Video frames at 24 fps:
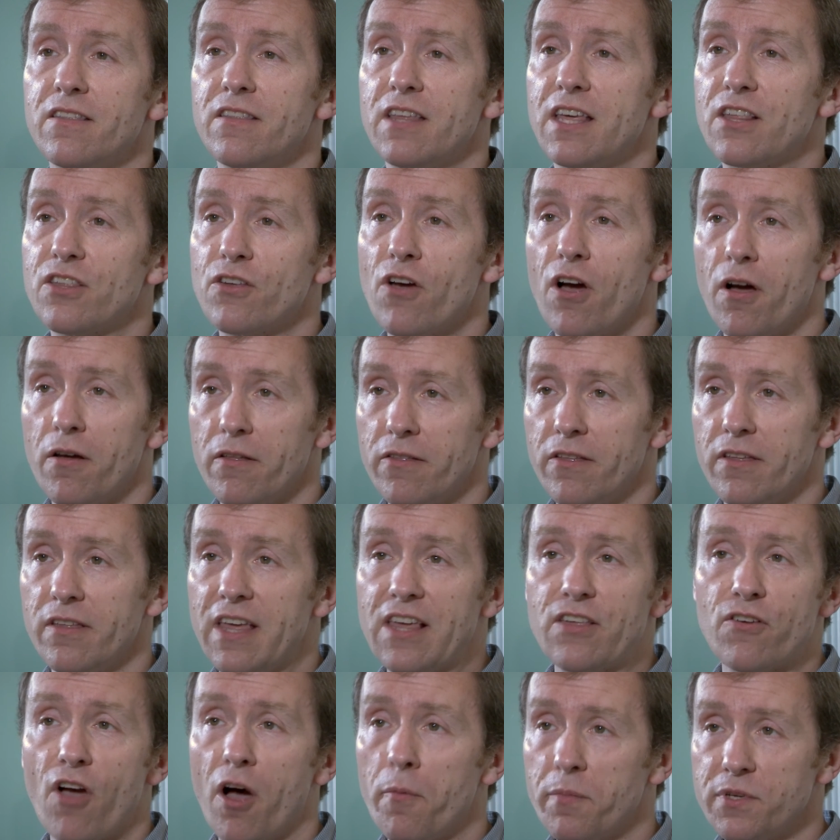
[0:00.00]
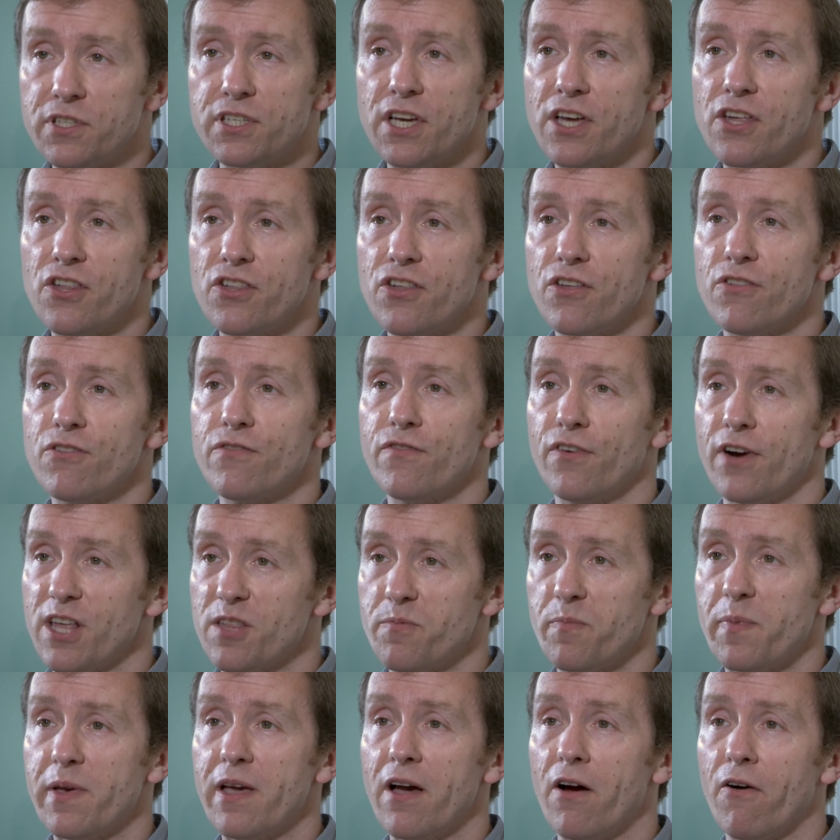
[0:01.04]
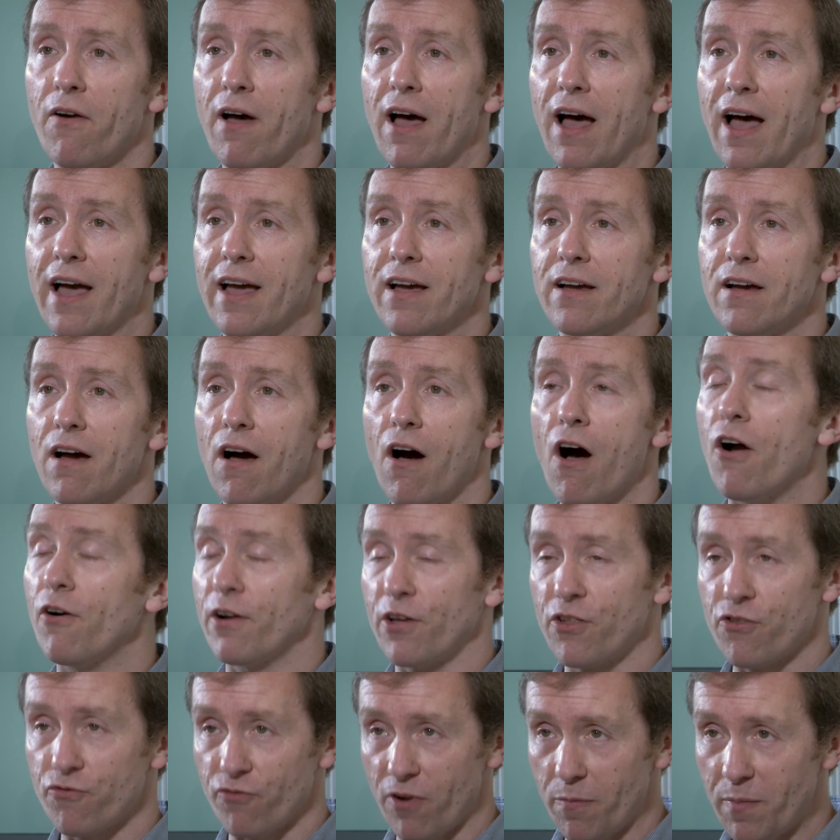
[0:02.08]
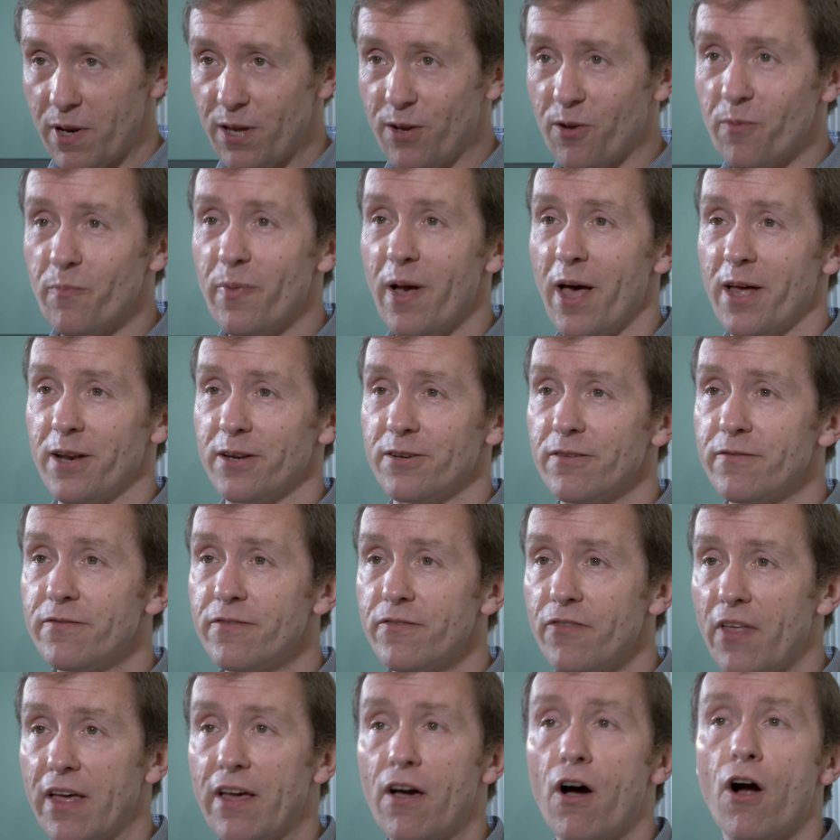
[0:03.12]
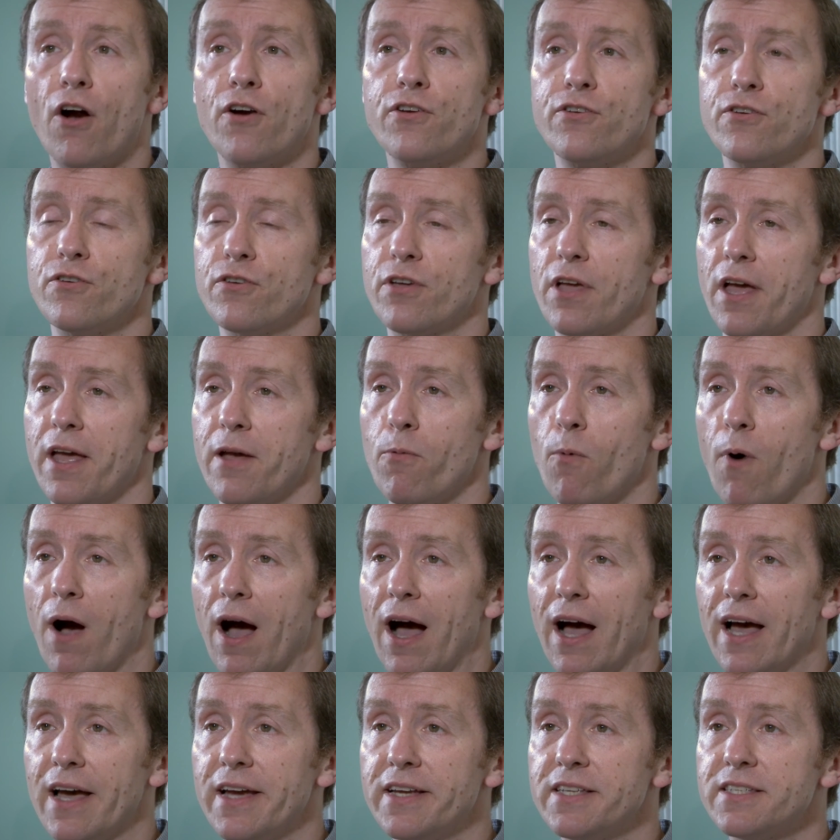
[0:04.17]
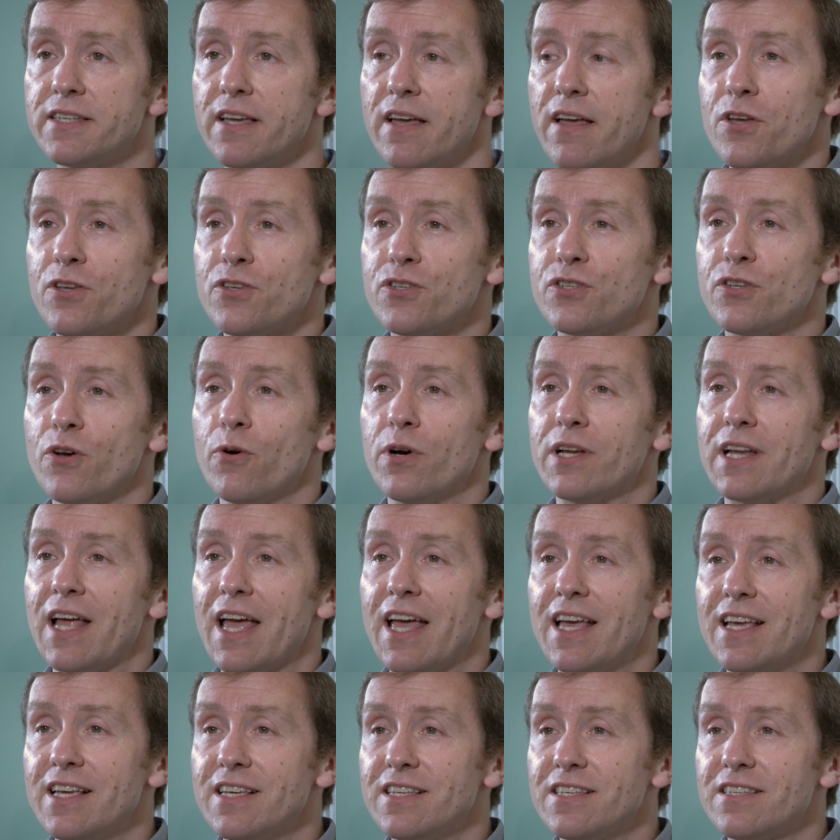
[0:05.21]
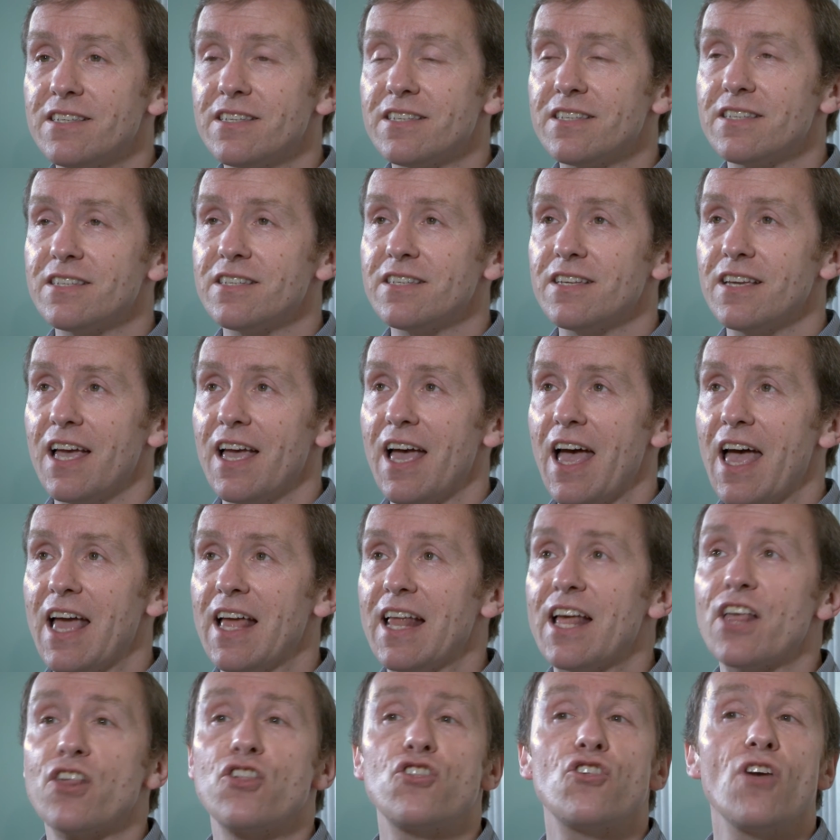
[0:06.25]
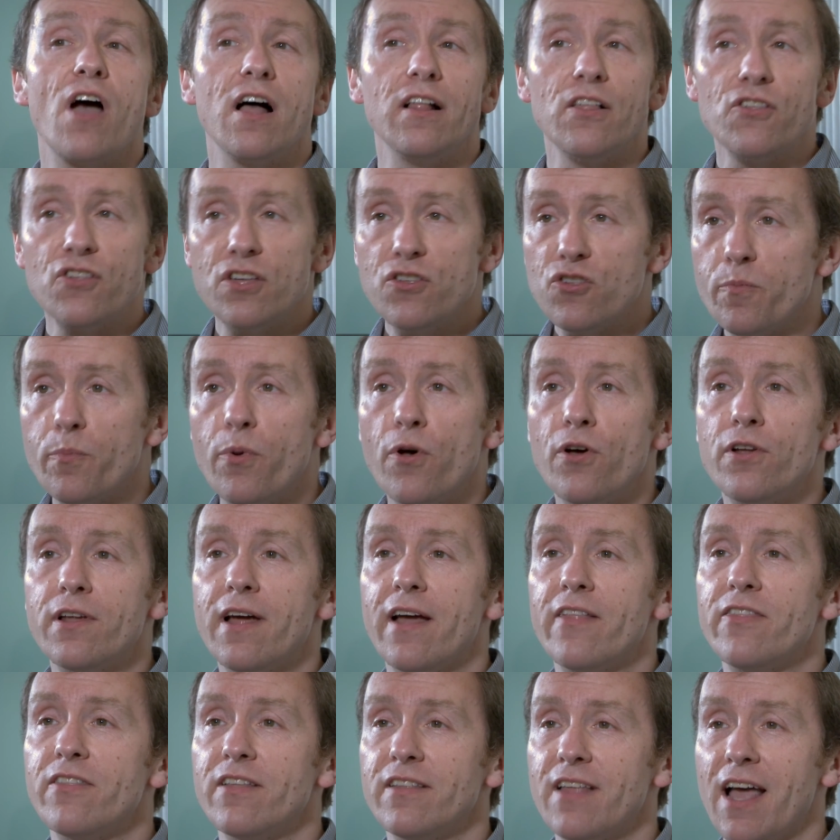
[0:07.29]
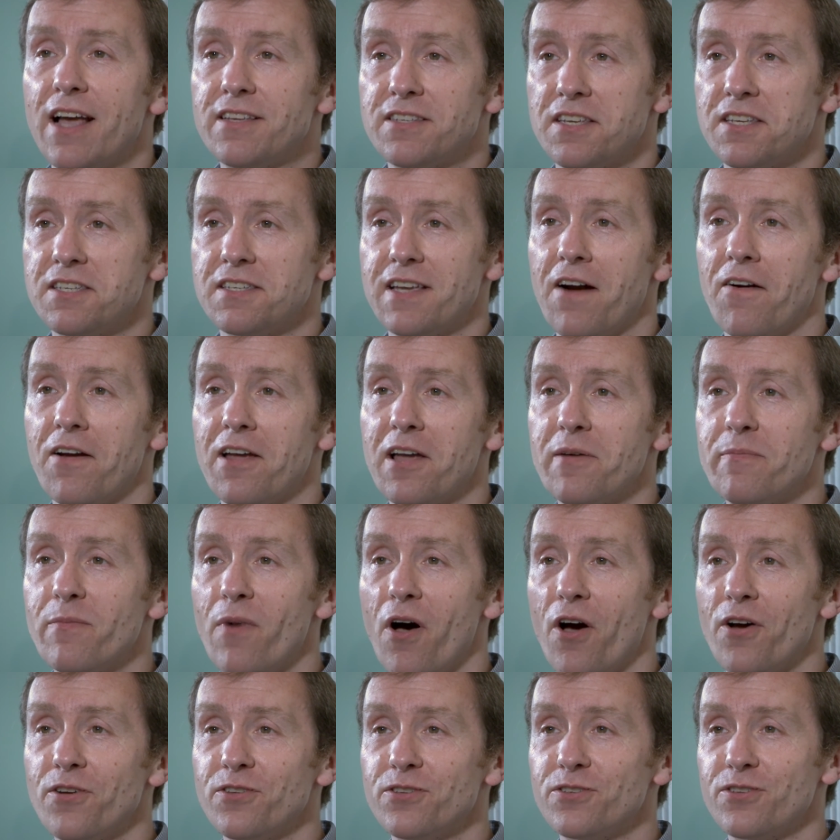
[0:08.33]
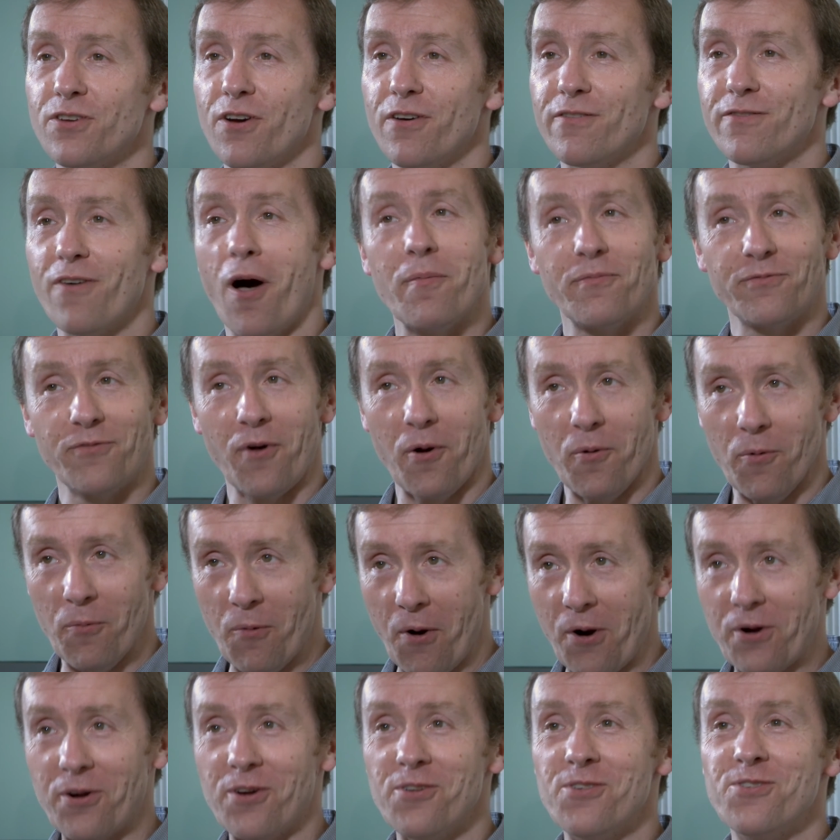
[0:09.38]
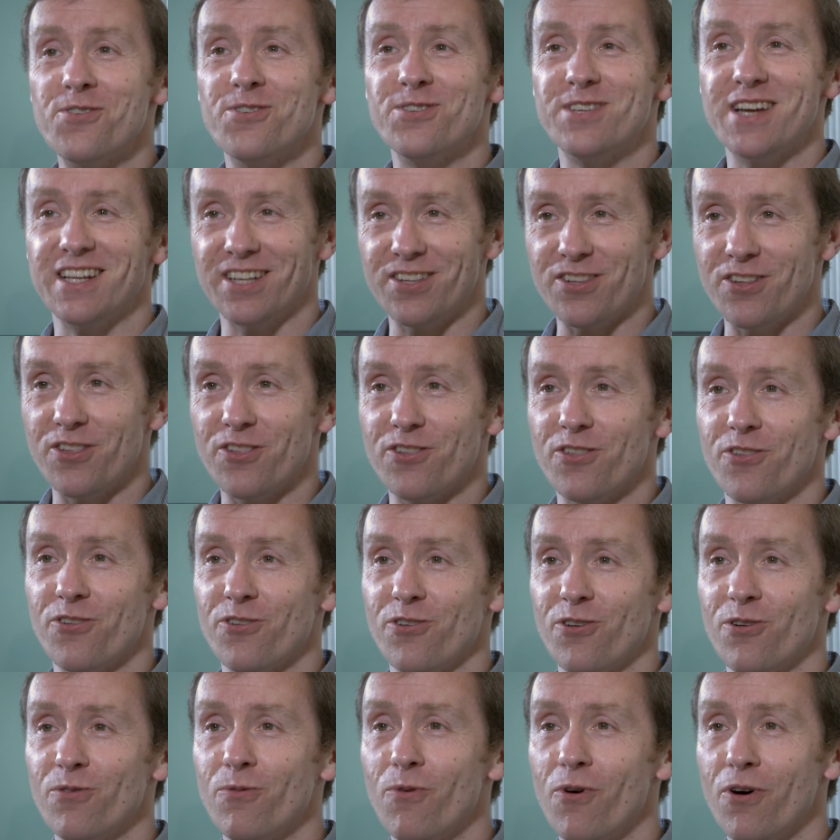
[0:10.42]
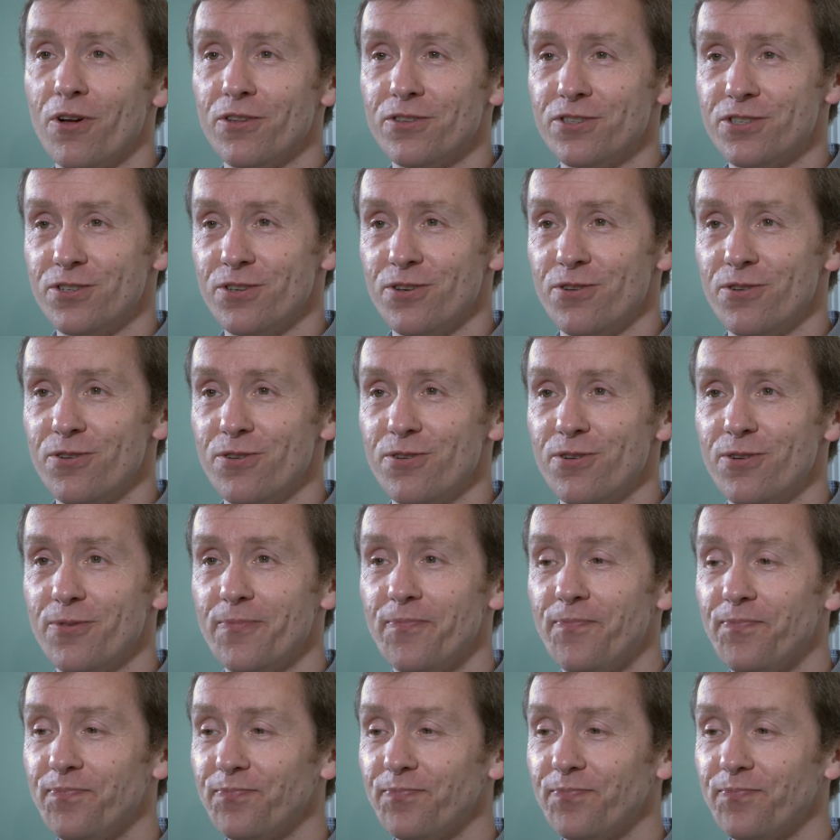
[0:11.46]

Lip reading: These competitions for SBRI are extremely competitive. They are UK-wide, so it is challenging to put in the necessary amount of upfront work and due diligence and so on to